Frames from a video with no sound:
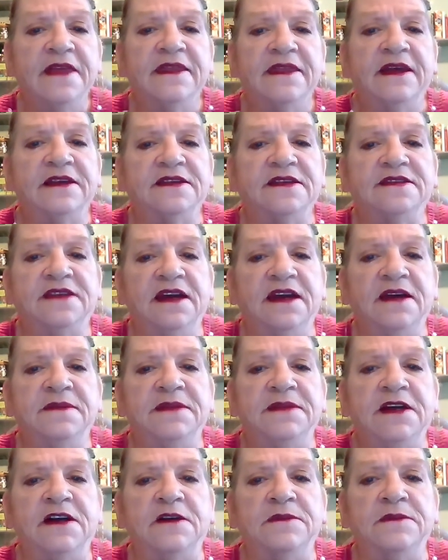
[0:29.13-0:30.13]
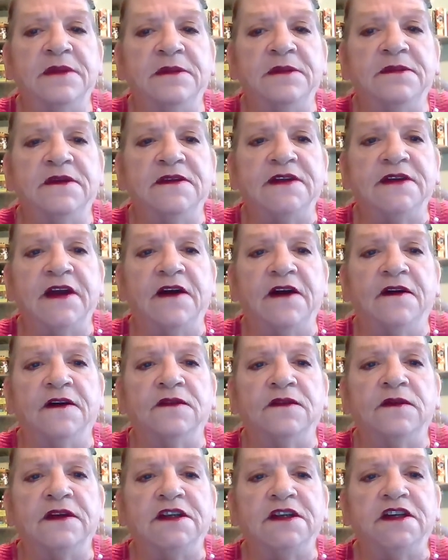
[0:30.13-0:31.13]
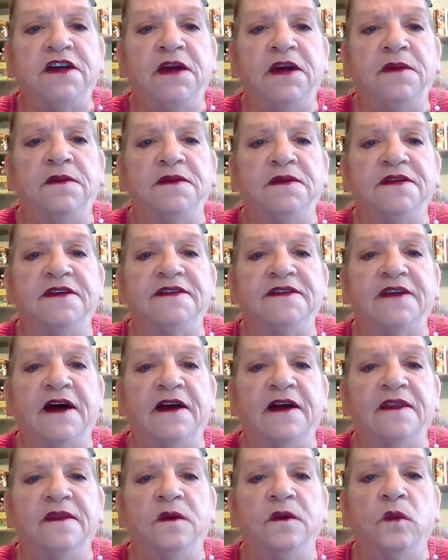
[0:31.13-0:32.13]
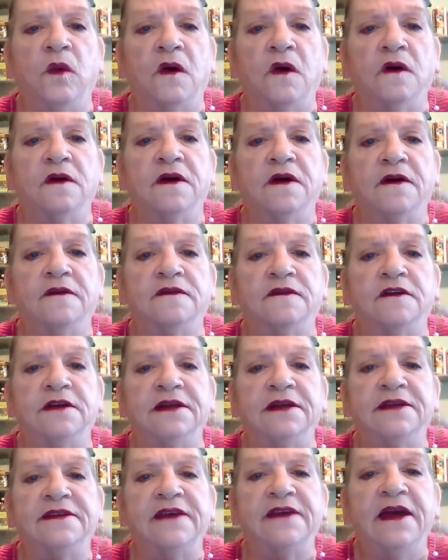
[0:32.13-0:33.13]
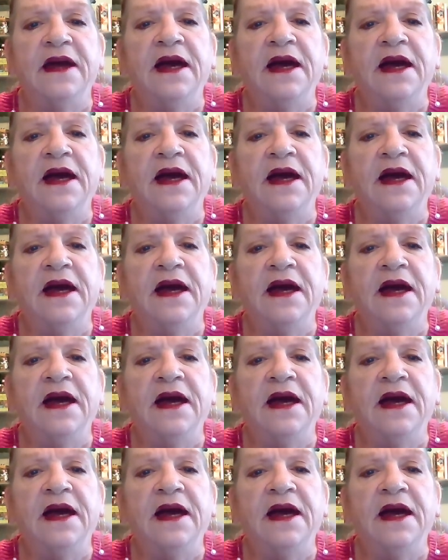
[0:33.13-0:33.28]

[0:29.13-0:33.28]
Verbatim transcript: That same year, member Darrell Ritchie designed the wall coverings